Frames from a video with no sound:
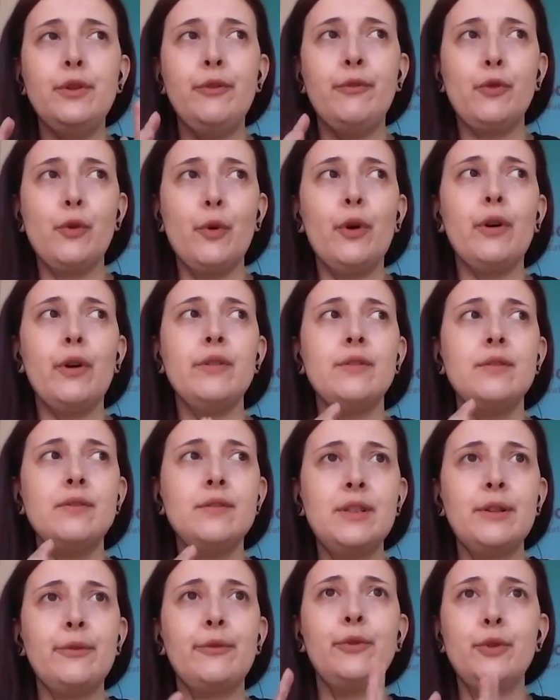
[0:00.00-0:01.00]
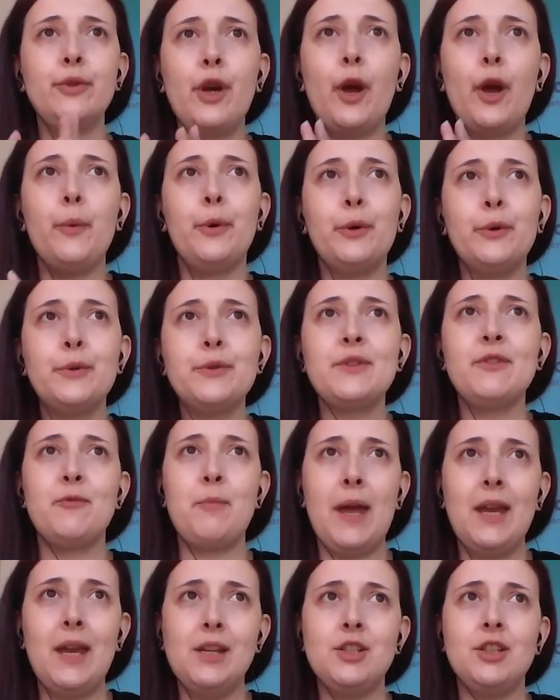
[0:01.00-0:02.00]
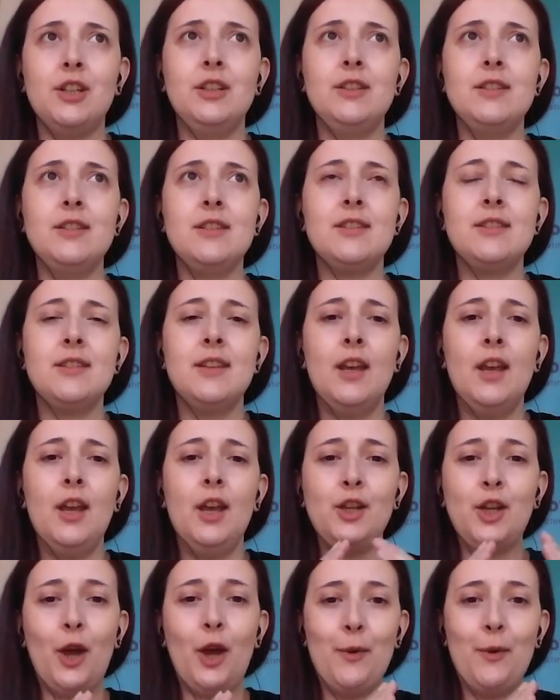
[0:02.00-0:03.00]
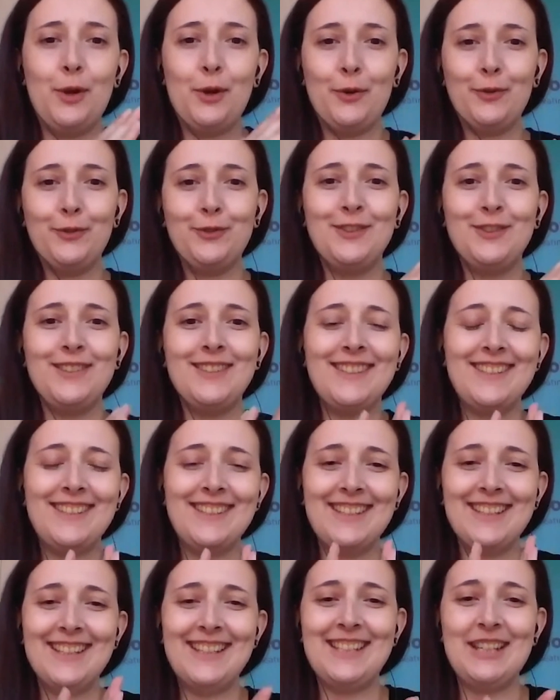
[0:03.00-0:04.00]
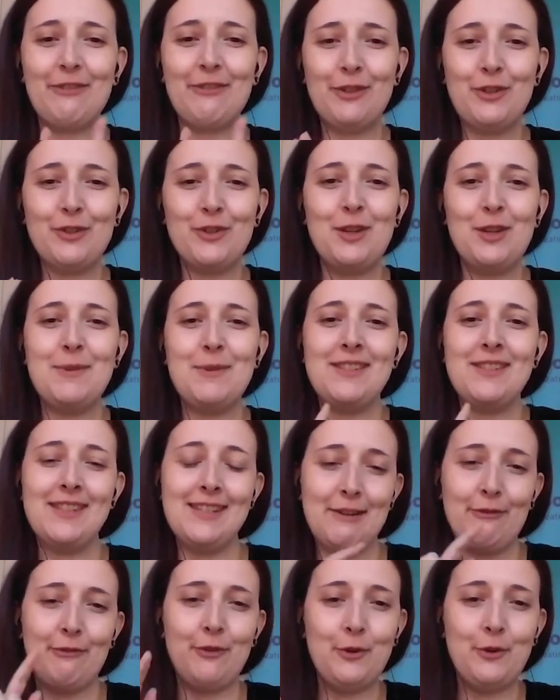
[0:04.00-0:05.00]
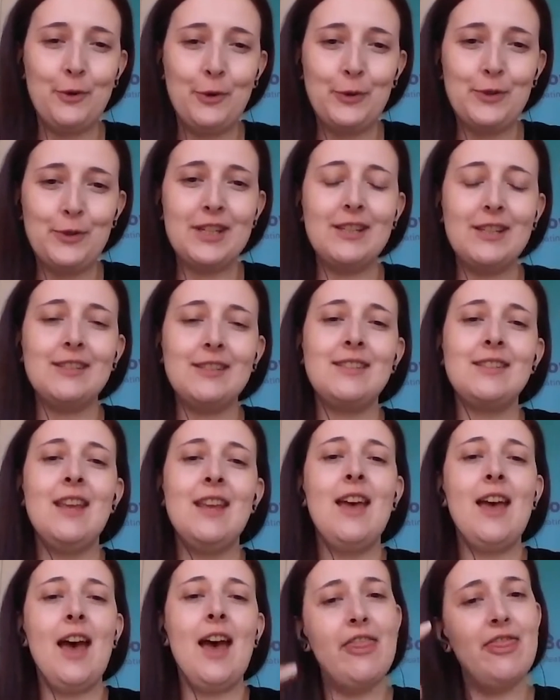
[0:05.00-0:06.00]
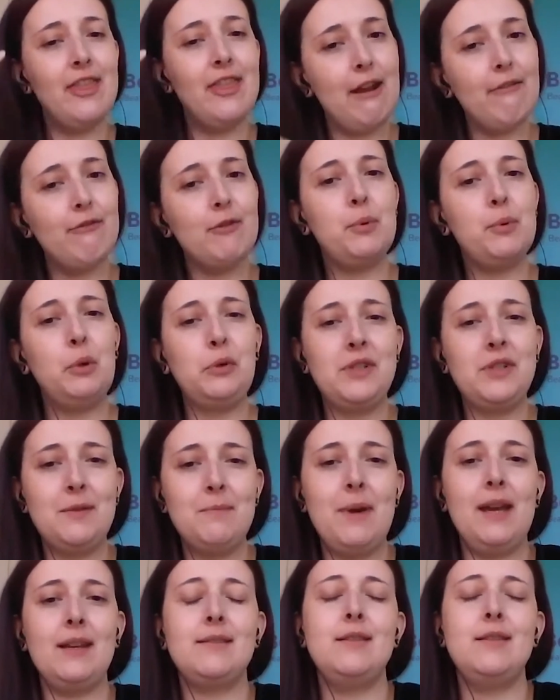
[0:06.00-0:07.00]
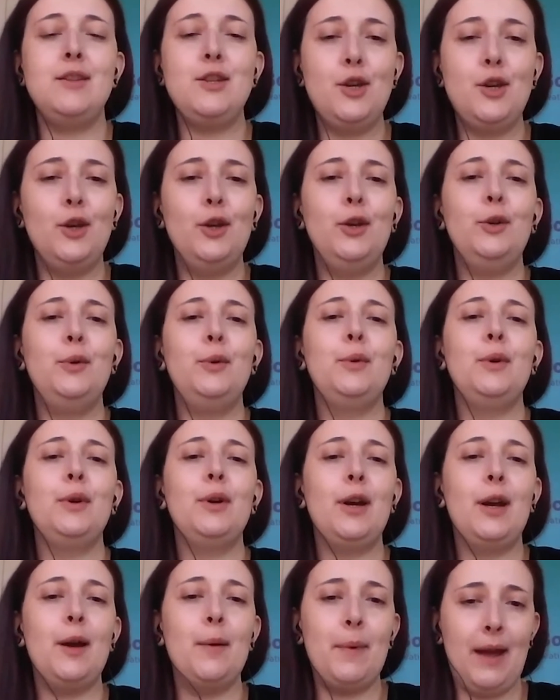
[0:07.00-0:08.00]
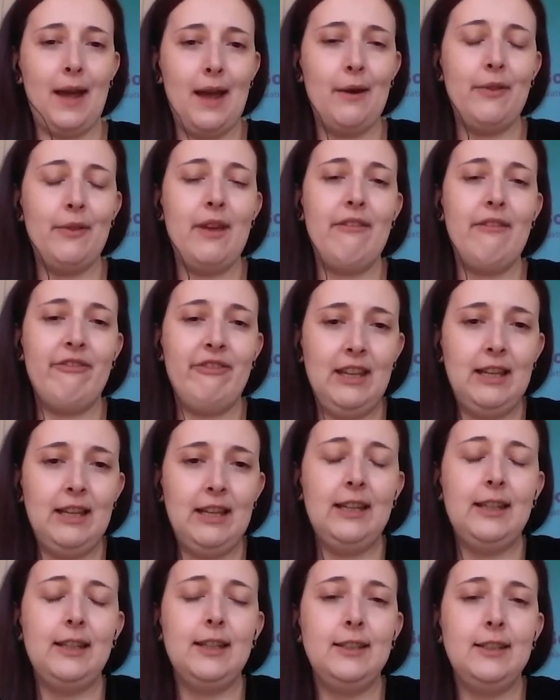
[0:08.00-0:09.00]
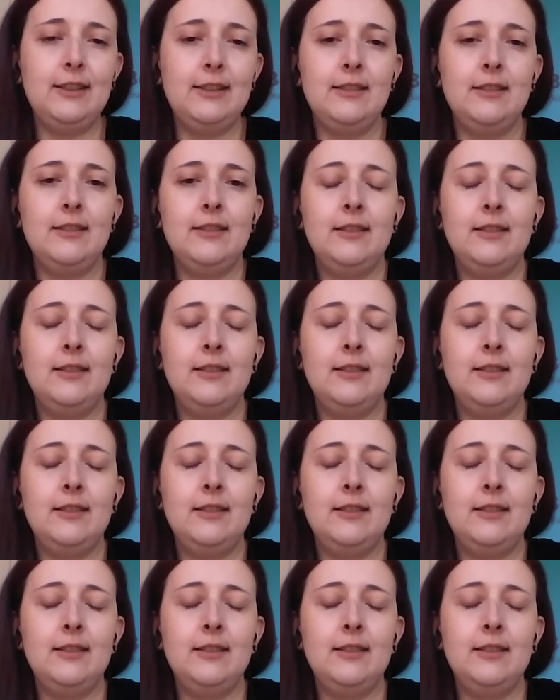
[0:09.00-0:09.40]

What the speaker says: you've got different cohorts of patients going on different treatments in different orders, and they're reporting back to you about how they're feeling. And